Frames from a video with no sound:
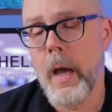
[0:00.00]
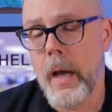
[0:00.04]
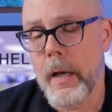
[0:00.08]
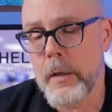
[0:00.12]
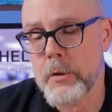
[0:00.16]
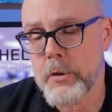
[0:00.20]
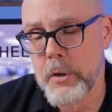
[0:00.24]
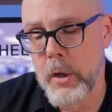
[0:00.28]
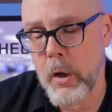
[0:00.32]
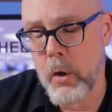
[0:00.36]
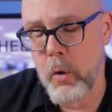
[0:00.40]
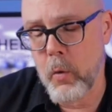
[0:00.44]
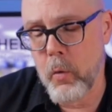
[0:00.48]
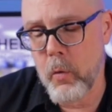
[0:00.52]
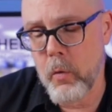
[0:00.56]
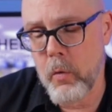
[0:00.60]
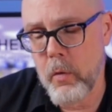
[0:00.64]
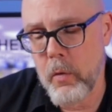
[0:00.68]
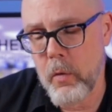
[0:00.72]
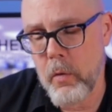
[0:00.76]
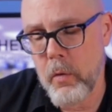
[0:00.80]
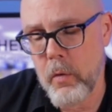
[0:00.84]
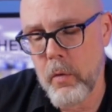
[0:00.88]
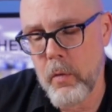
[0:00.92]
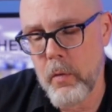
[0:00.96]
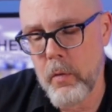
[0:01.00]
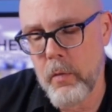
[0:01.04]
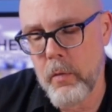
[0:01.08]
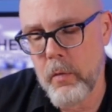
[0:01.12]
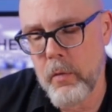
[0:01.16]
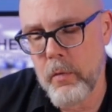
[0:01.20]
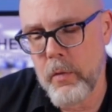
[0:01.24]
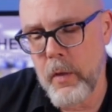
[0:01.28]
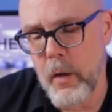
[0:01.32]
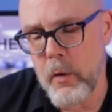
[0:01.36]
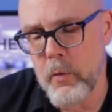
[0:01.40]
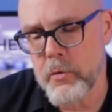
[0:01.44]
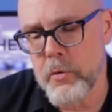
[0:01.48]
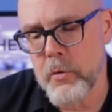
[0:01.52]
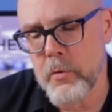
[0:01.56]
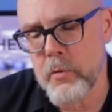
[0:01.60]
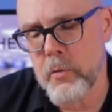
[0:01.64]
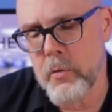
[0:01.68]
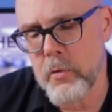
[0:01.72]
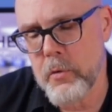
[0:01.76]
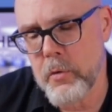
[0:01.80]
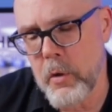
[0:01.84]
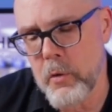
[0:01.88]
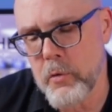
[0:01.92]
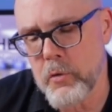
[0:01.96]
So those
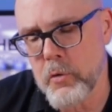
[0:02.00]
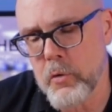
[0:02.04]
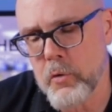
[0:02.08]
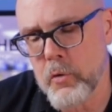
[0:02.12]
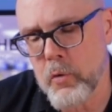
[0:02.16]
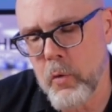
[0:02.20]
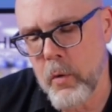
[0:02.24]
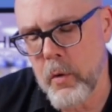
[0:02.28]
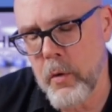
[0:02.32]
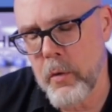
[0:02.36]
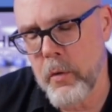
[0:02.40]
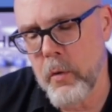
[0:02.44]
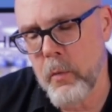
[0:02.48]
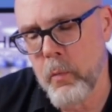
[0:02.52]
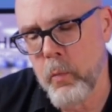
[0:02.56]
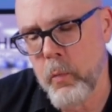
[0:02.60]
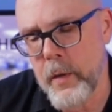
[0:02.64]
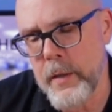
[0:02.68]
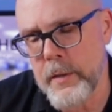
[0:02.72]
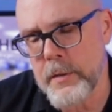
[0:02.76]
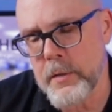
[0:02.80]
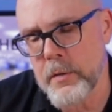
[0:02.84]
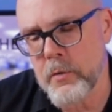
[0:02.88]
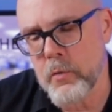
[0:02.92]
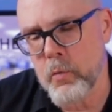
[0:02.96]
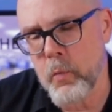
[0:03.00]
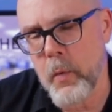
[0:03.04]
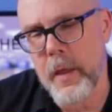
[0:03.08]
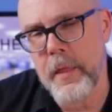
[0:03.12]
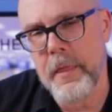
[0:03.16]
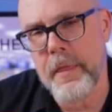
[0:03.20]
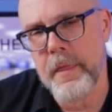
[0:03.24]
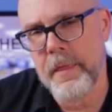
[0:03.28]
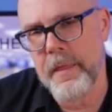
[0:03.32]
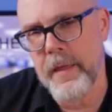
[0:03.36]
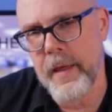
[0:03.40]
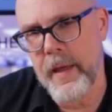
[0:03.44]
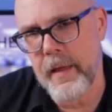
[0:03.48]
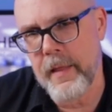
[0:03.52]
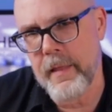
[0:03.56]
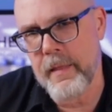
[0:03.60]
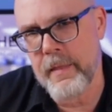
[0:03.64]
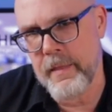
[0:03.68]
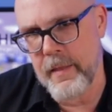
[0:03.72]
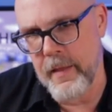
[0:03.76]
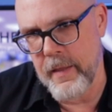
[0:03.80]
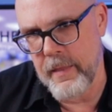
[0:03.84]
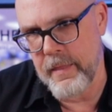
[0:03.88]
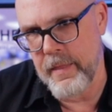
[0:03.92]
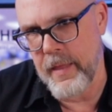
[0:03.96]
are sort of the reasons we think
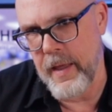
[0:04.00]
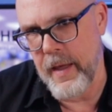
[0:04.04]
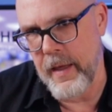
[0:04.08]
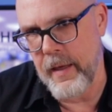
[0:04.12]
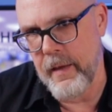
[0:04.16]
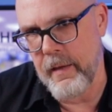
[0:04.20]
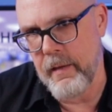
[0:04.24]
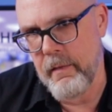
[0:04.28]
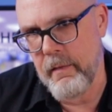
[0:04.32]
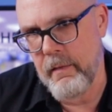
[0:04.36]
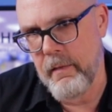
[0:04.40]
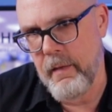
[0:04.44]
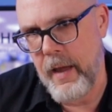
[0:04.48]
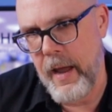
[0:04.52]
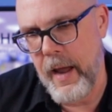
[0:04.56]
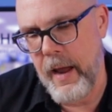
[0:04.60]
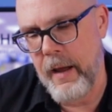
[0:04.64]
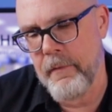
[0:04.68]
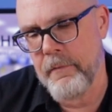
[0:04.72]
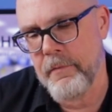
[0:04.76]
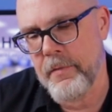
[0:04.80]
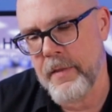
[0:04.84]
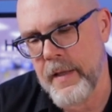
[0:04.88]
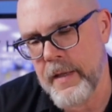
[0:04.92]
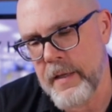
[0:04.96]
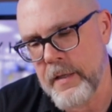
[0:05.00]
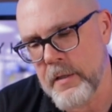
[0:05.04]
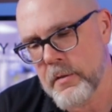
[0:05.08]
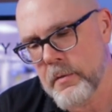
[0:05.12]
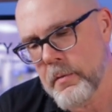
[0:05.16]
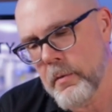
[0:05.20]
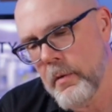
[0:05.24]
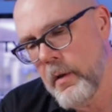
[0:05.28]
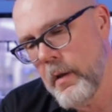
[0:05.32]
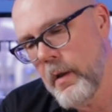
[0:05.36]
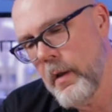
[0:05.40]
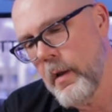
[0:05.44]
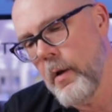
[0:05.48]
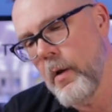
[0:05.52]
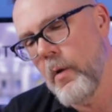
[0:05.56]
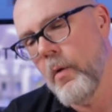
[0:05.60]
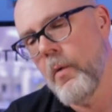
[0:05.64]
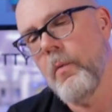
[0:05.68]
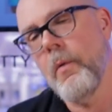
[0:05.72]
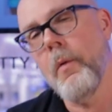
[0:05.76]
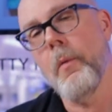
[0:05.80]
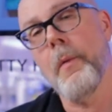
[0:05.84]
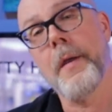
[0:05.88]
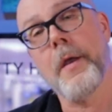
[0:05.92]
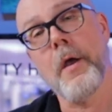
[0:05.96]
that they have these,
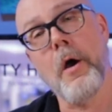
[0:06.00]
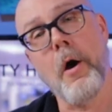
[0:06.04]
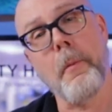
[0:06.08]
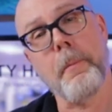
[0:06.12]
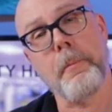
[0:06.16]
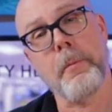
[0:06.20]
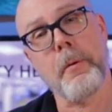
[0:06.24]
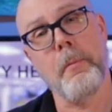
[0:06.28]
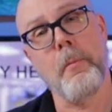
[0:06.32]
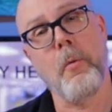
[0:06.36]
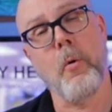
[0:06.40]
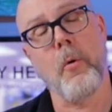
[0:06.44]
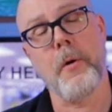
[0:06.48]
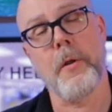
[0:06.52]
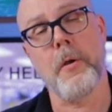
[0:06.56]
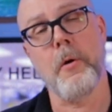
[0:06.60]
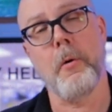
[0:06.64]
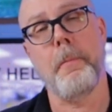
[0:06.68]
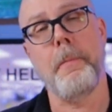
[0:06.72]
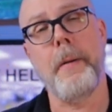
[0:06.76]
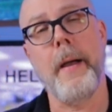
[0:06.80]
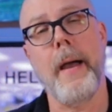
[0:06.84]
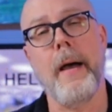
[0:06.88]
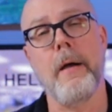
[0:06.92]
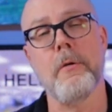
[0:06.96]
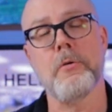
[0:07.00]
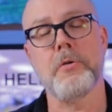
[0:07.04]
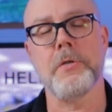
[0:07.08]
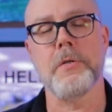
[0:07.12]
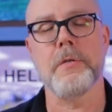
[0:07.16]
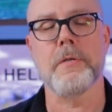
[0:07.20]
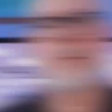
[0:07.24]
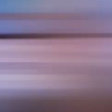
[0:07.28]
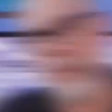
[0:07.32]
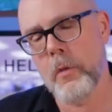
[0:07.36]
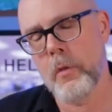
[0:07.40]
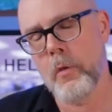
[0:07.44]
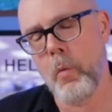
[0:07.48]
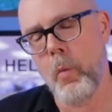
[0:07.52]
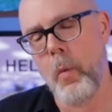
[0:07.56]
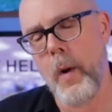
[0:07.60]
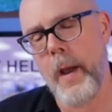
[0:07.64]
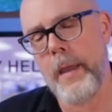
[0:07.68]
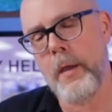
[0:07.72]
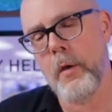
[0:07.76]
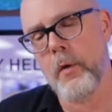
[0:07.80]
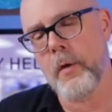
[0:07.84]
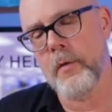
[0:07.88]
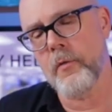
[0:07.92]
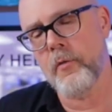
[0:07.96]
what we call primordial pouches. The way
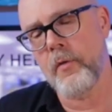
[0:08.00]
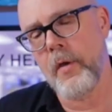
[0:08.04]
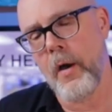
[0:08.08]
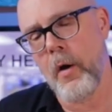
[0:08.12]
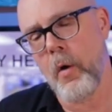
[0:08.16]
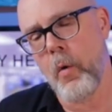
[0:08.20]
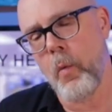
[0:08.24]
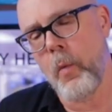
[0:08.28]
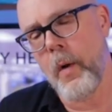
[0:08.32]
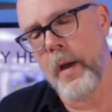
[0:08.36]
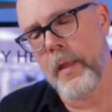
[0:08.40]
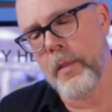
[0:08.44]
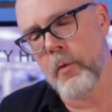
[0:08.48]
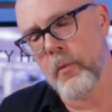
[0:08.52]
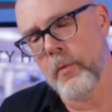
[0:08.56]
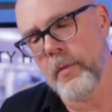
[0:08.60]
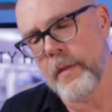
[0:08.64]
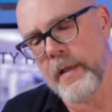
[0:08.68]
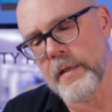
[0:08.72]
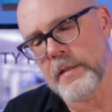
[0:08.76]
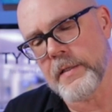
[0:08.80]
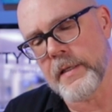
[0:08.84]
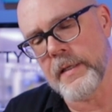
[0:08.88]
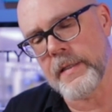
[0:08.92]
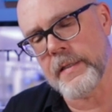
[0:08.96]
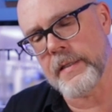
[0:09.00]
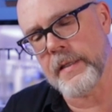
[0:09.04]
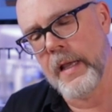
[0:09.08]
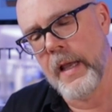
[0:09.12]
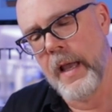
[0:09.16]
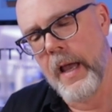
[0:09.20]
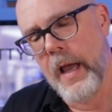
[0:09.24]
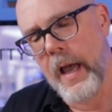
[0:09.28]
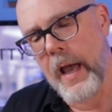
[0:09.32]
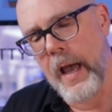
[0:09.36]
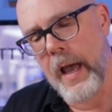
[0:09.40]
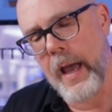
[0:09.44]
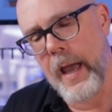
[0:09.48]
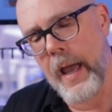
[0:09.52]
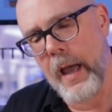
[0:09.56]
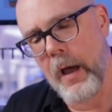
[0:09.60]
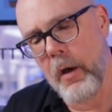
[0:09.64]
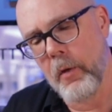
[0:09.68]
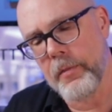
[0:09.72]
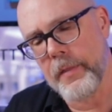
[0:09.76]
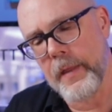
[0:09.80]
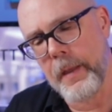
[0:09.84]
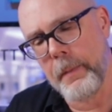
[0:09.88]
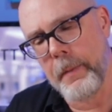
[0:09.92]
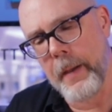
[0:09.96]
you can tell whether this is a
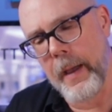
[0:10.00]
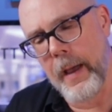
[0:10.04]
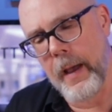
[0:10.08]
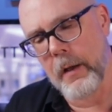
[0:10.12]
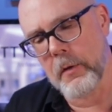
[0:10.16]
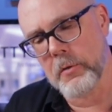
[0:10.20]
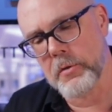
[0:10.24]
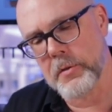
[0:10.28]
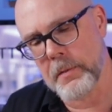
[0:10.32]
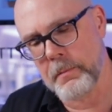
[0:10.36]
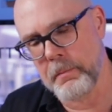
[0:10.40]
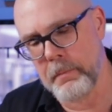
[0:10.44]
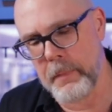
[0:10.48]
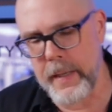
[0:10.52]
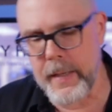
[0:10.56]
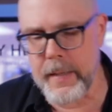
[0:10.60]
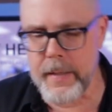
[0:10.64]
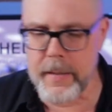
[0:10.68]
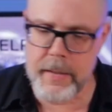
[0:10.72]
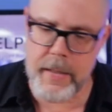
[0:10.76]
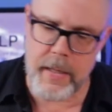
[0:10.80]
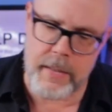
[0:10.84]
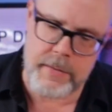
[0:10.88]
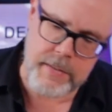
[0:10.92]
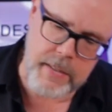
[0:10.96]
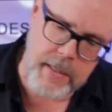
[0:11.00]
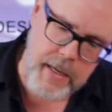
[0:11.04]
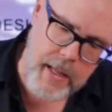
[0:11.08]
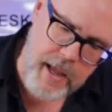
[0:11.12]
healthy pouch, and Mina doesn't